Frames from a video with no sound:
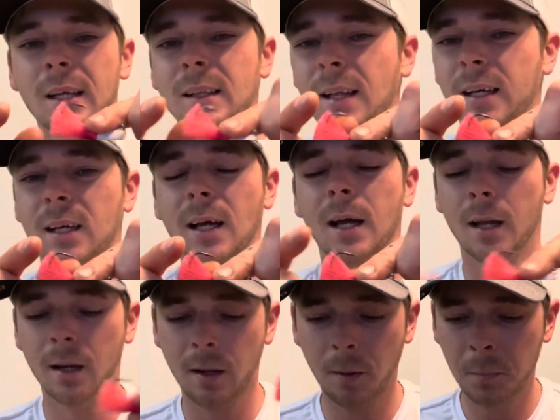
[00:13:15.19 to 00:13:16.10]
like
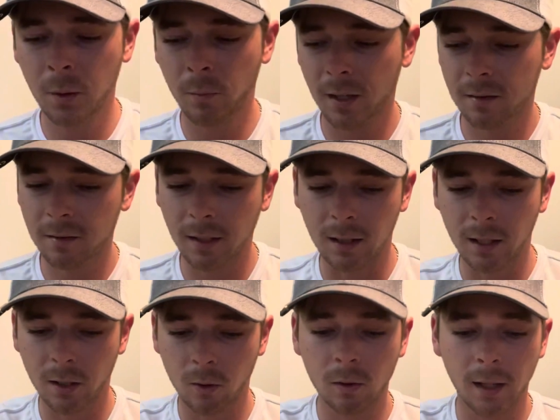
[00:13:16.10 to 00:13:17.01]
I mean, when I say
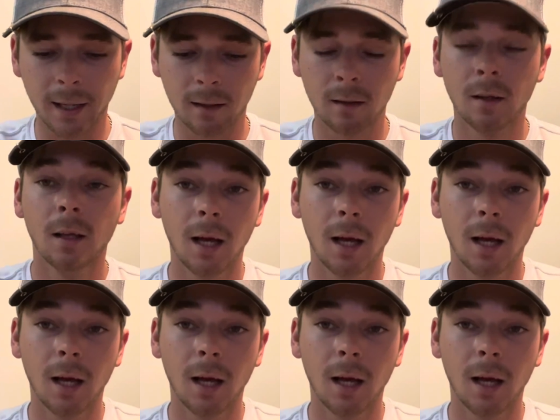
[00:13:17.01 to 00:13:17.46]
little, like